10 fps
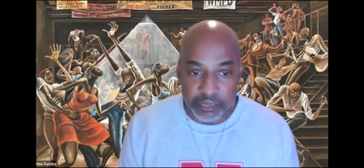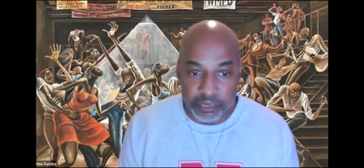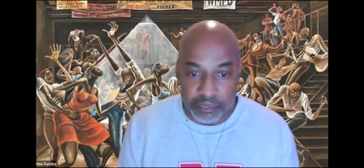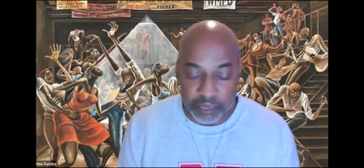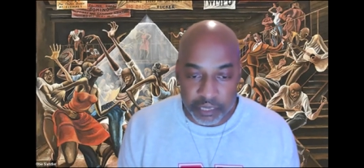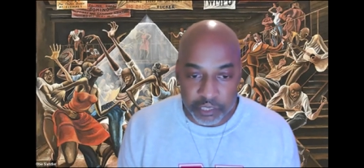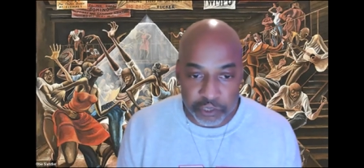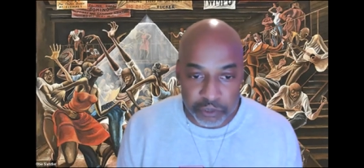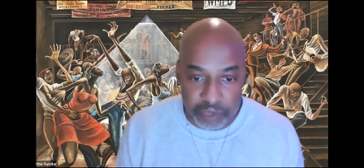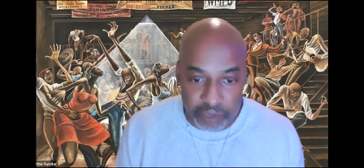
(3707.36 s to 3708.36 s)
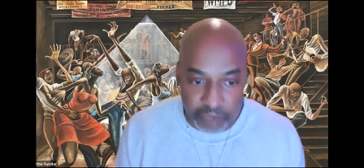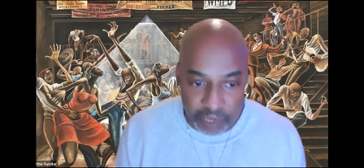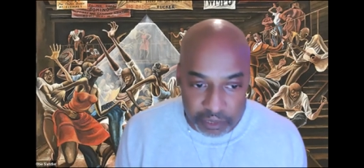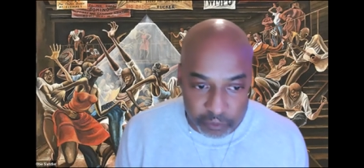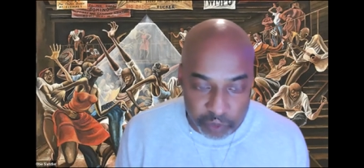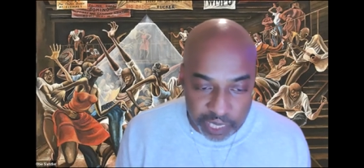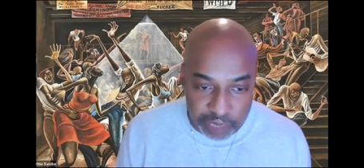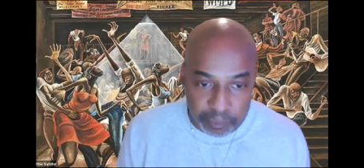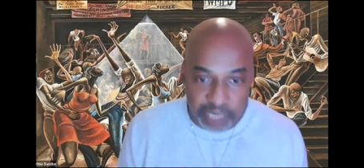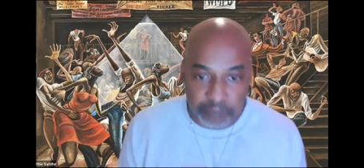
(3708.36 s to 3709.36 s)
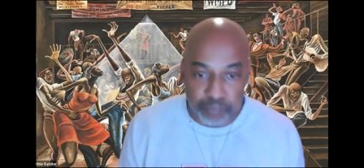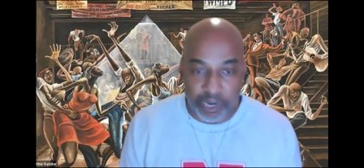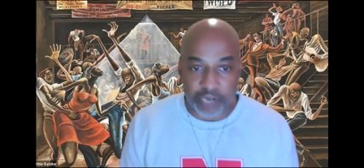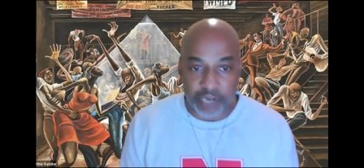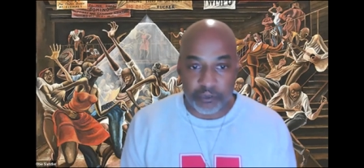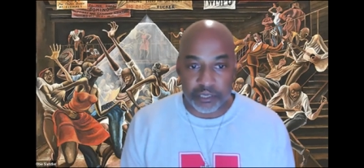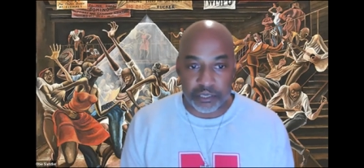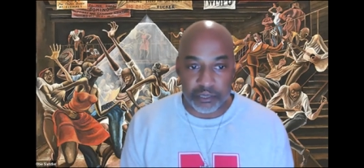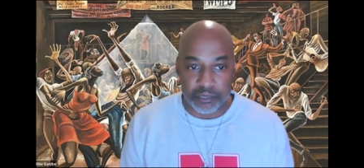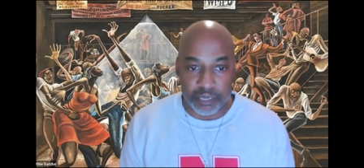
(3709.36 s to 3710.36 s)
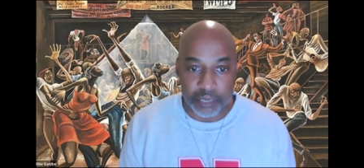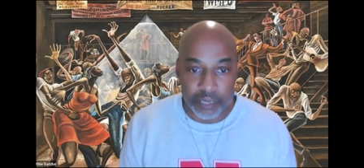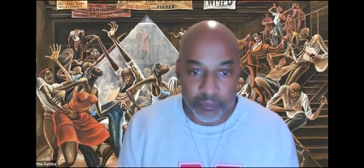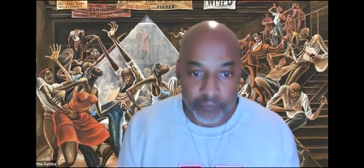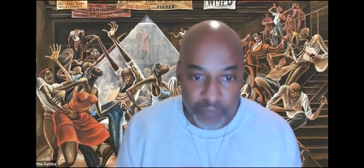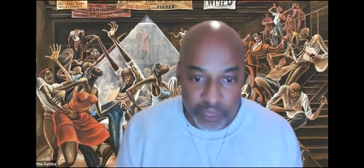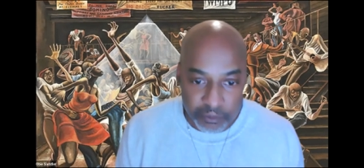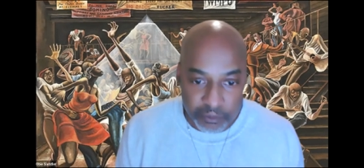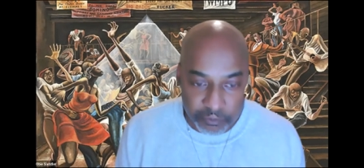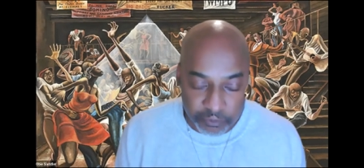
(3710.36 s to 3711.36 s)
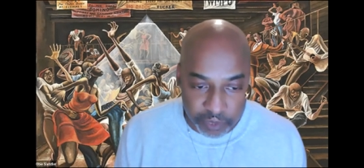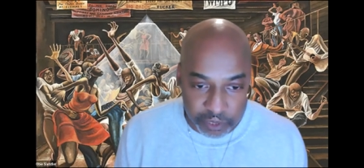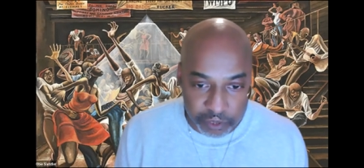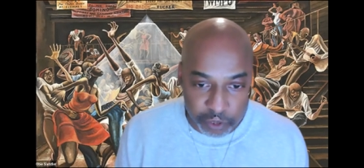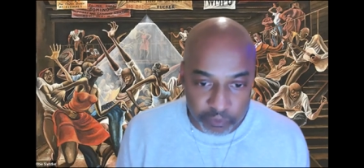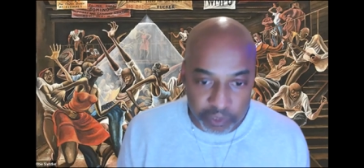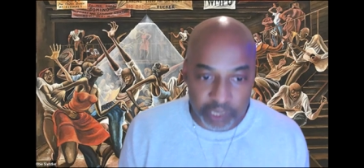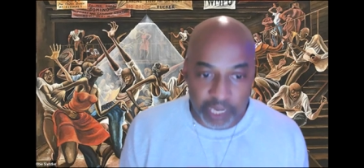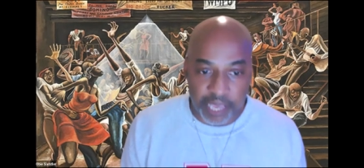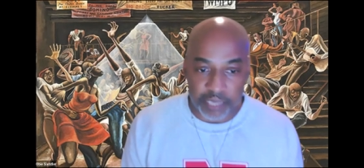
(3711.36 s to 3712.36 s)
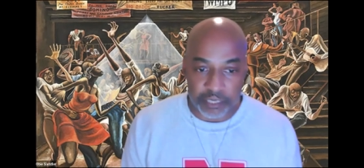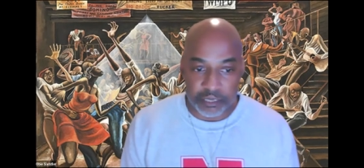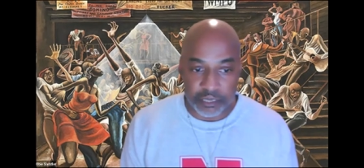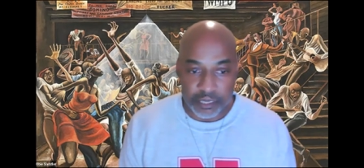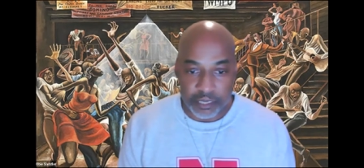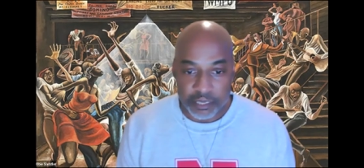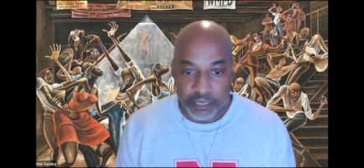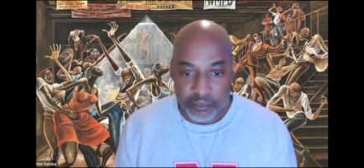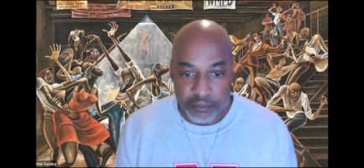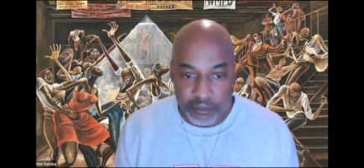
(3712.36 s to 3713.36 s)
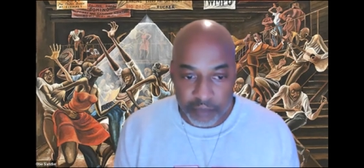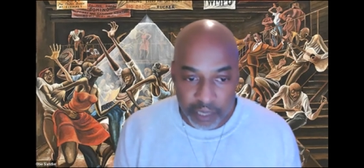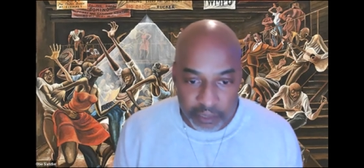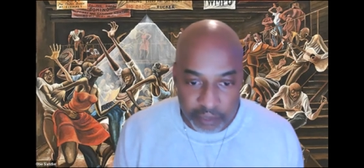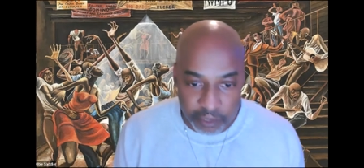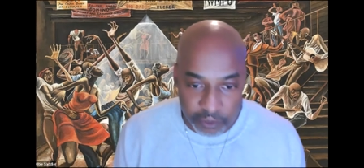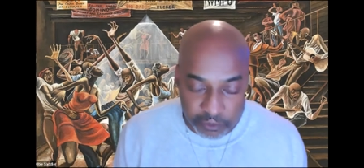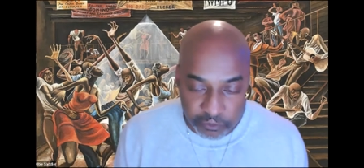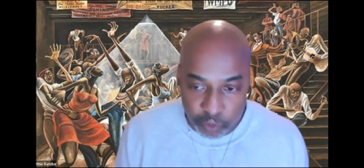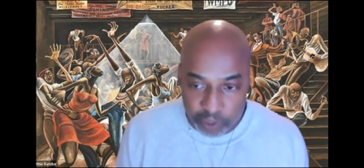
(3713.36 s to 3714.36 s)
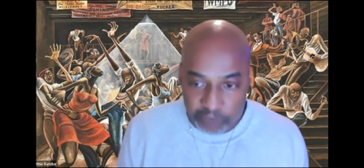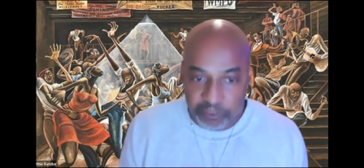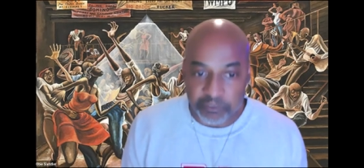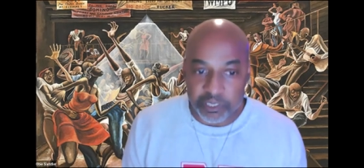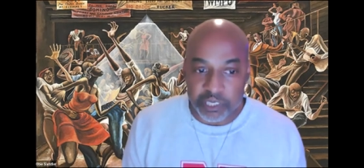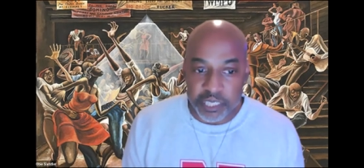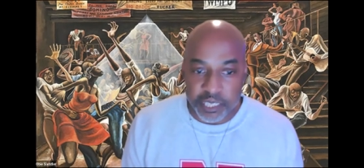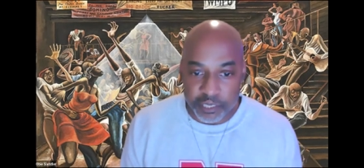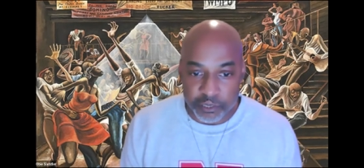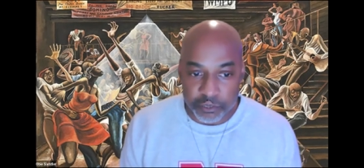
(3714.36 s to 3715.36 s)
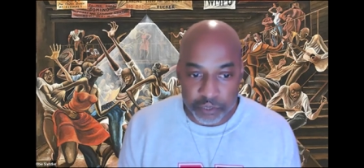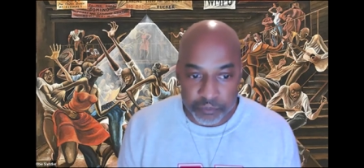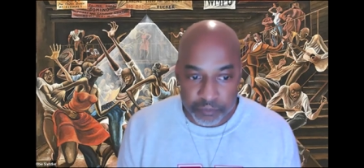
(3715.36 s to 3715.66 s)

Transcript: the issues and things that we had made progress on, for instance, over the last 30, 40, 50 years,